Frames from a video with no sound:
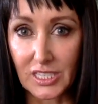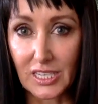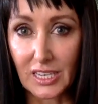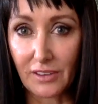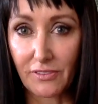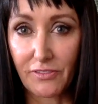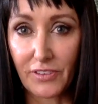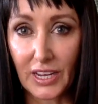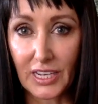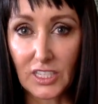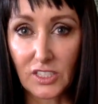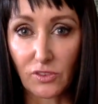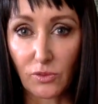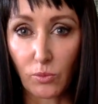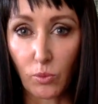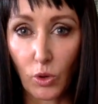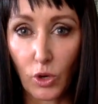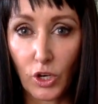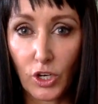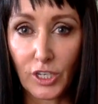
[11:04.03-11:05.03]
the effect of
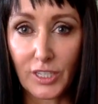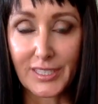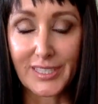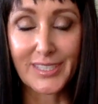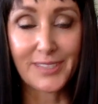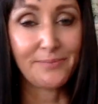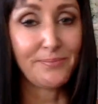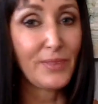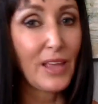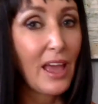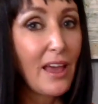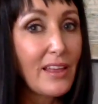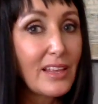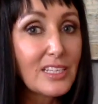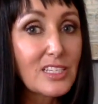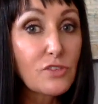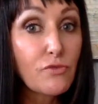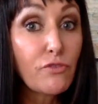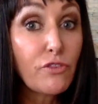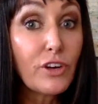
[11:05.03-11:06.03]
words.
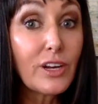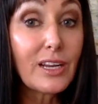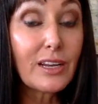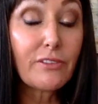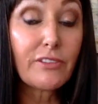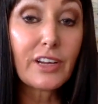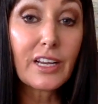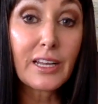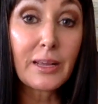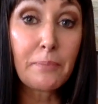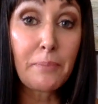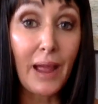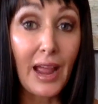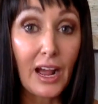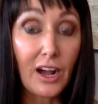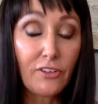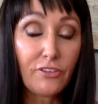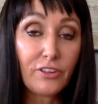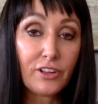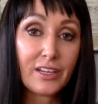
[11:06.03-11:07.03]
It's really, really
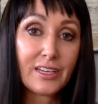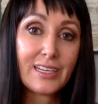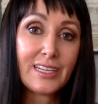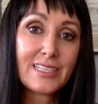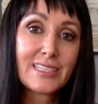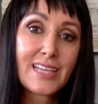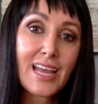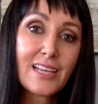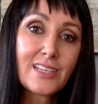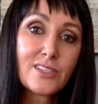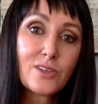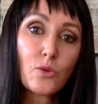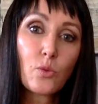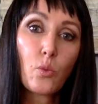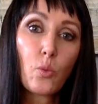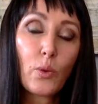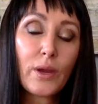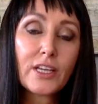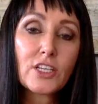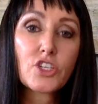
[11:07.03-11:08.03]
powerful. And as a
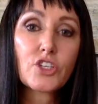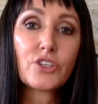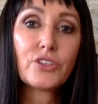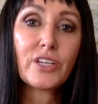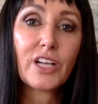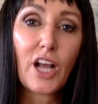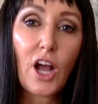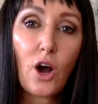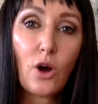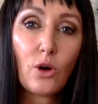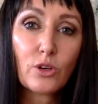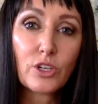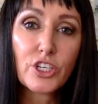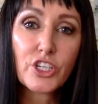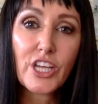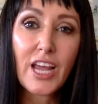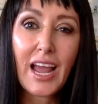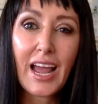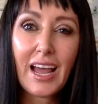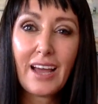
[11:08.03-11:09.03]
witch or an occultist,
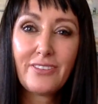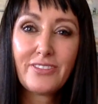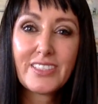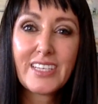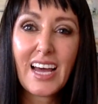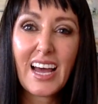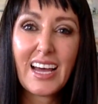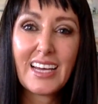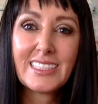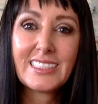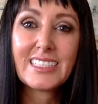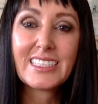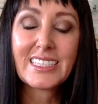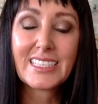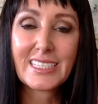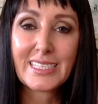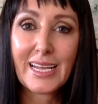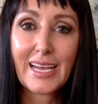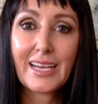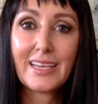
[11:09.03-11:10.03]
you have to
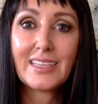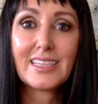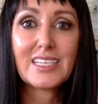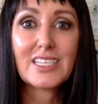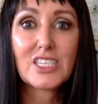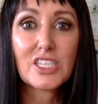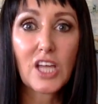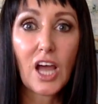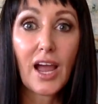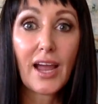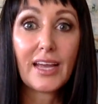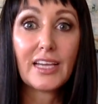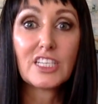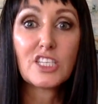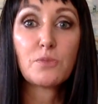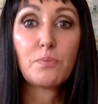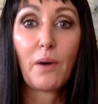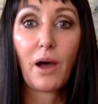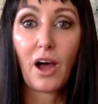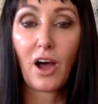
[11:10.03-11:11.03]
understand the science
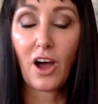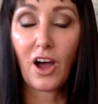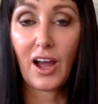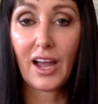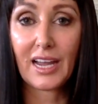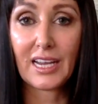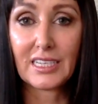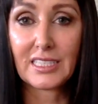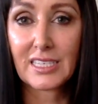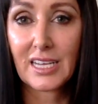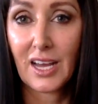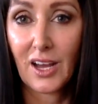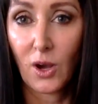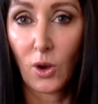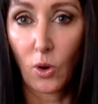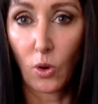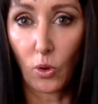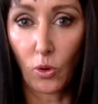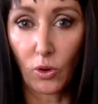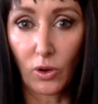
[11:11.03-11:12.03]
behind
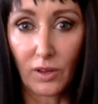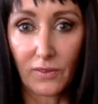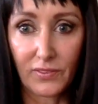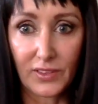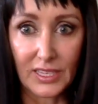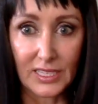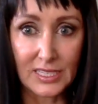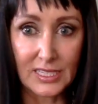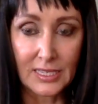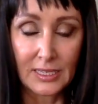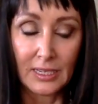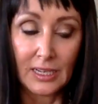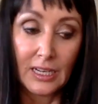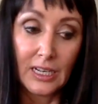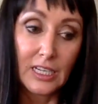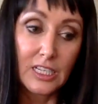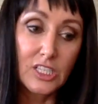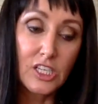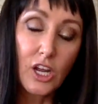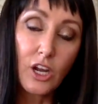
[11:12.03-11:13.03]
all of this.
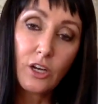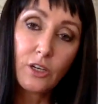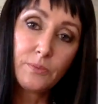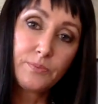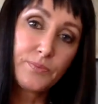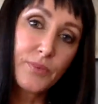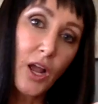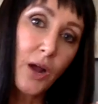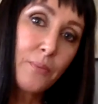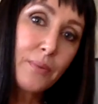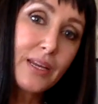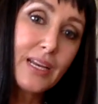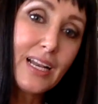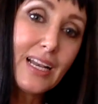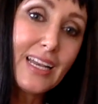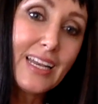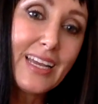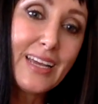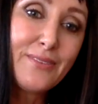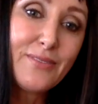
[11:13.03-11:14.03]
So I'm going to
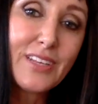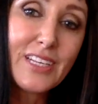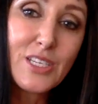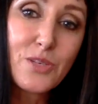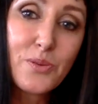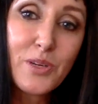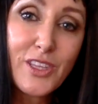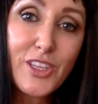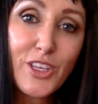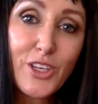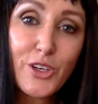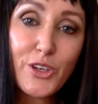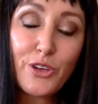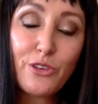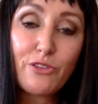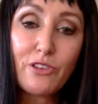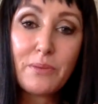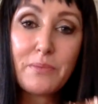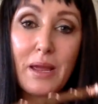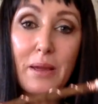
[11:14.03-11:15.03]
leave this with you.
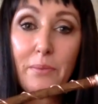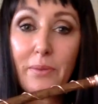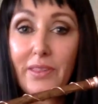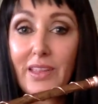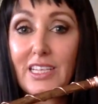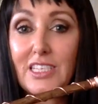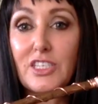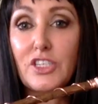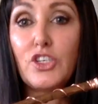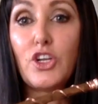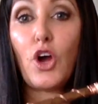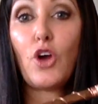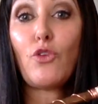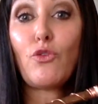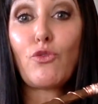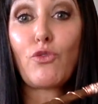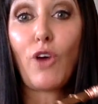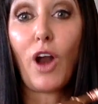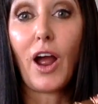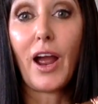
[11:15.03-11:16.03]
Remember, there's no
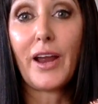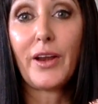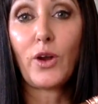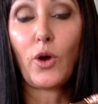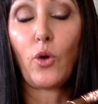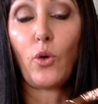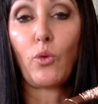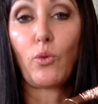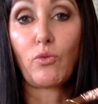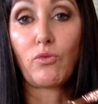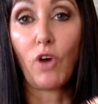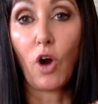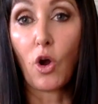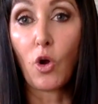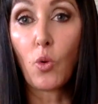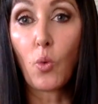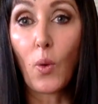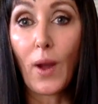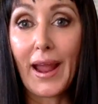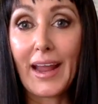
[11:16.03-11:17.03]
right or
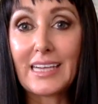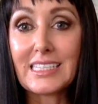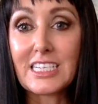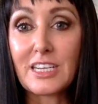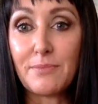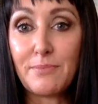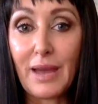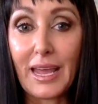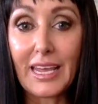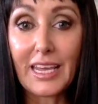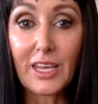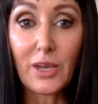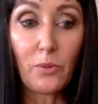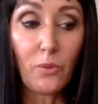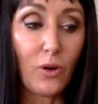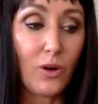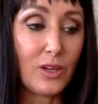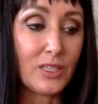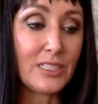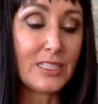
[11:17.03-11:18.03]
wrong way to make your
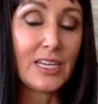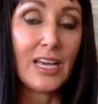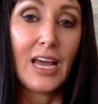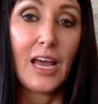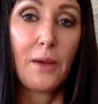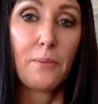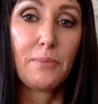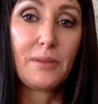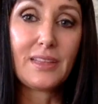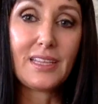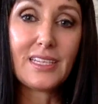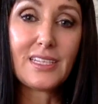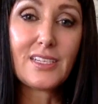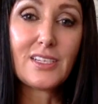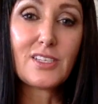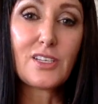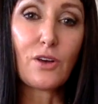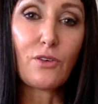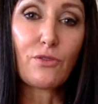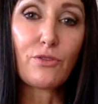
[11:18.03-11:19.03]
wand, but this
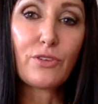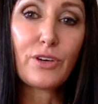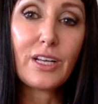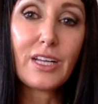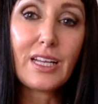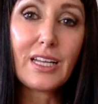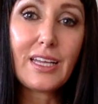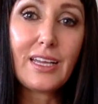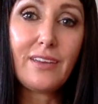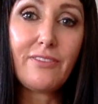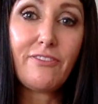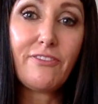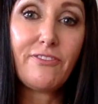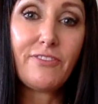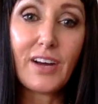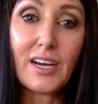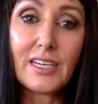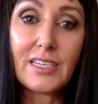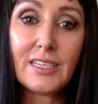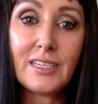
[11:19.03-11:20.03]
is a really
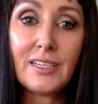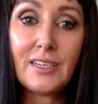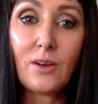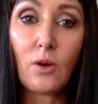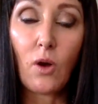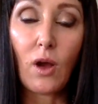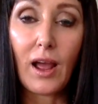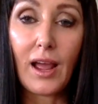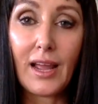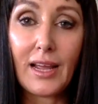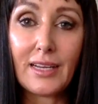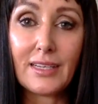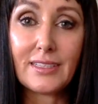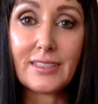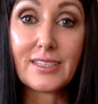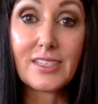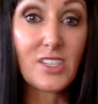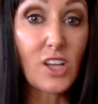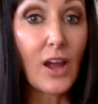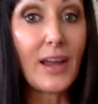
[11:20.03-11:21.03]
fun and
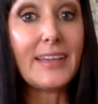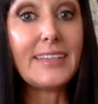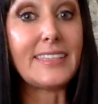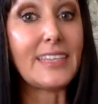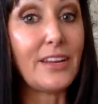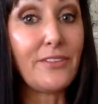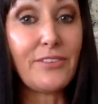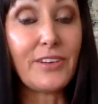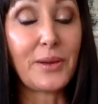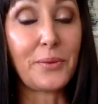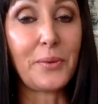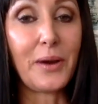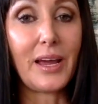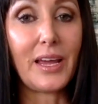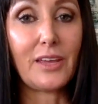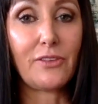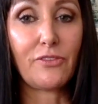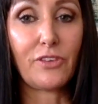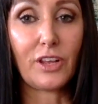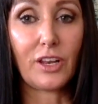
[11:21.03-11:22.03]
scientific
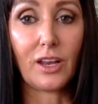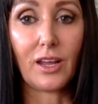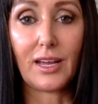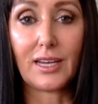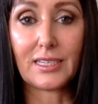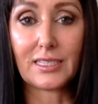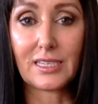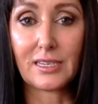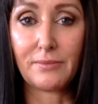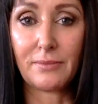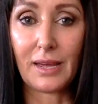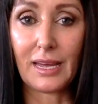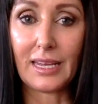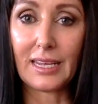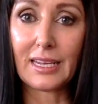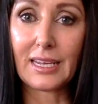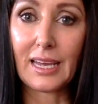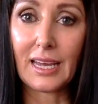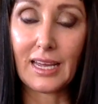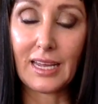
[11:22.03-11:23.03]
way, if you like, to
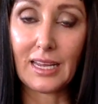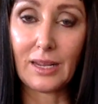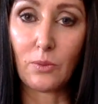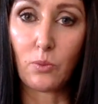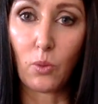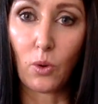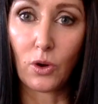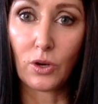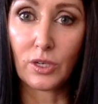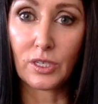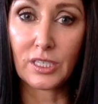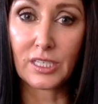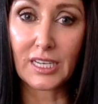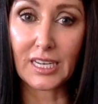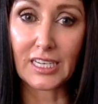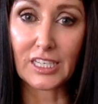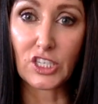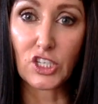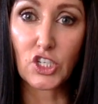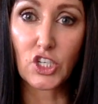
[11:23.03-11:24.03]
make a wand
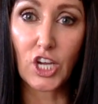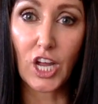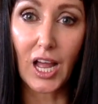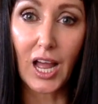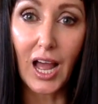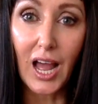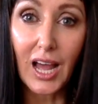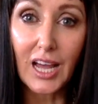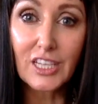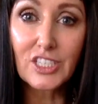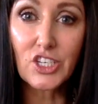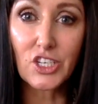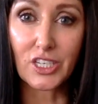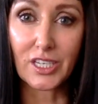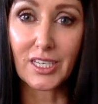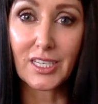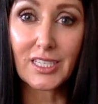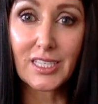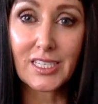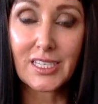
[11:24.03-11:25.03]
and charge
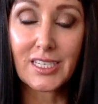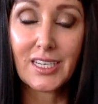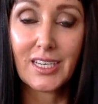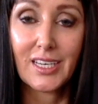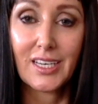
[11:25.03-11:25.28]
it